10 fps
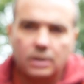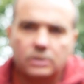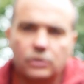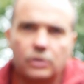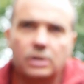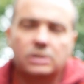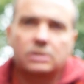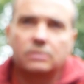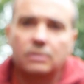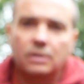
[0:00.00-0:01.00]
So
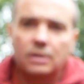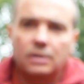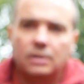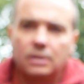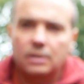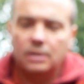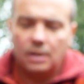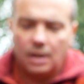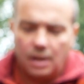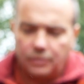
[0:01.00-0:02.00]
it's,
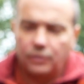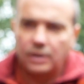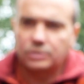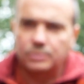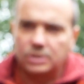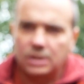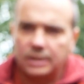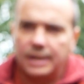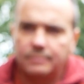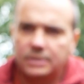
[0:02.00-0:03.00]
I thought this was
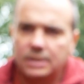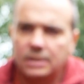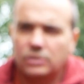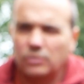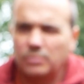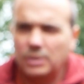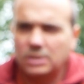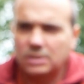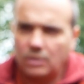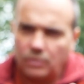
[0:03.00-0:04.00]
nearly empty, so there's
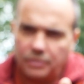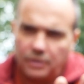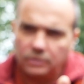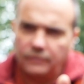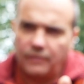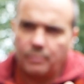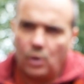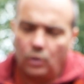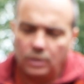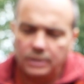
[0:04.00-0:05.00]
still a third of a
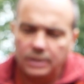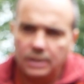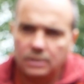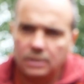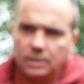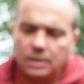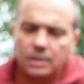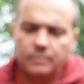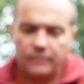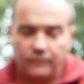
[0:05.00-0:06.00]
bottle in there.
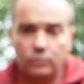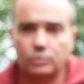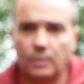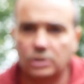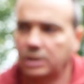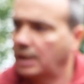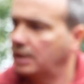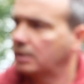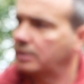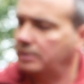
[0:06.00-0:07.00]
It feels much
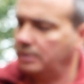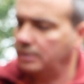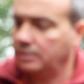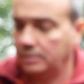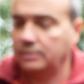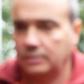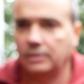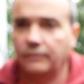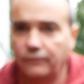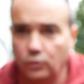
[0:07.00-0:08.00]
lighter than the
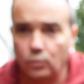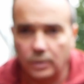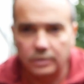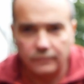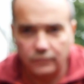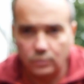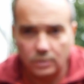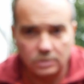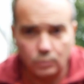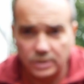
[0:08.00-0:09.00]
full one. The full
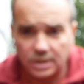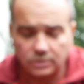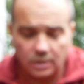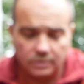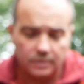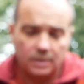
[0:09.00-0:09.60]
one weighs a ton,